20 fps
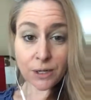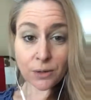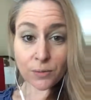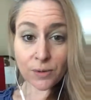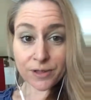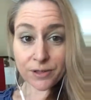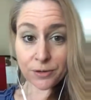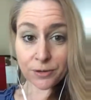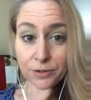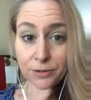
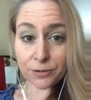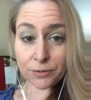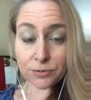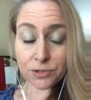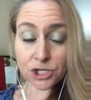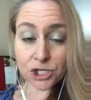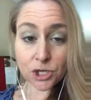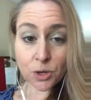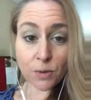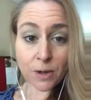Whether you
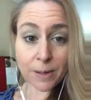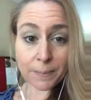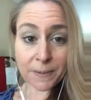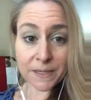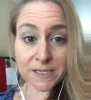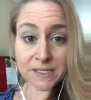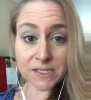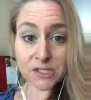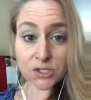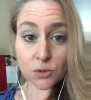show up
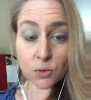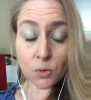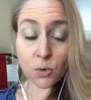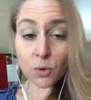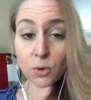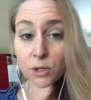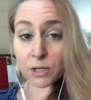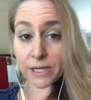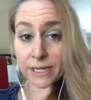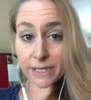at
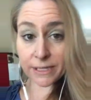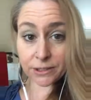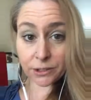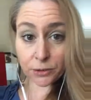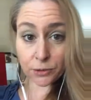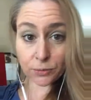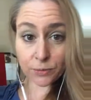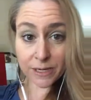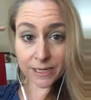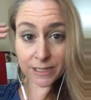school and
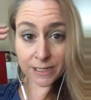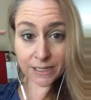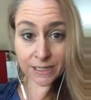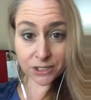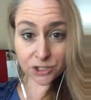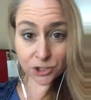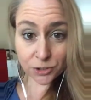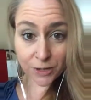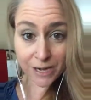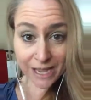you're ready to
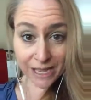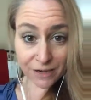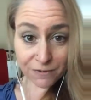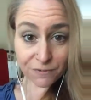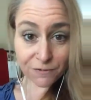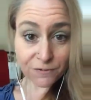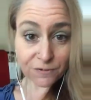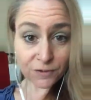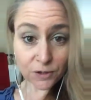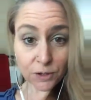get your head
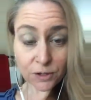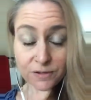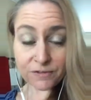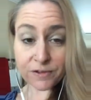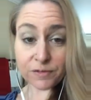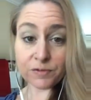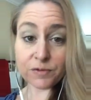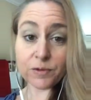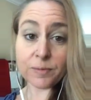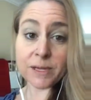full of
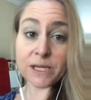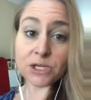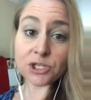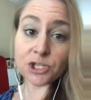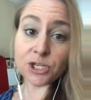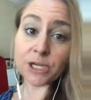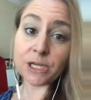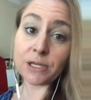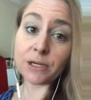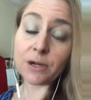
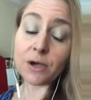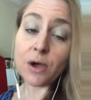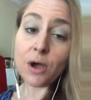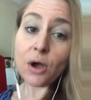information,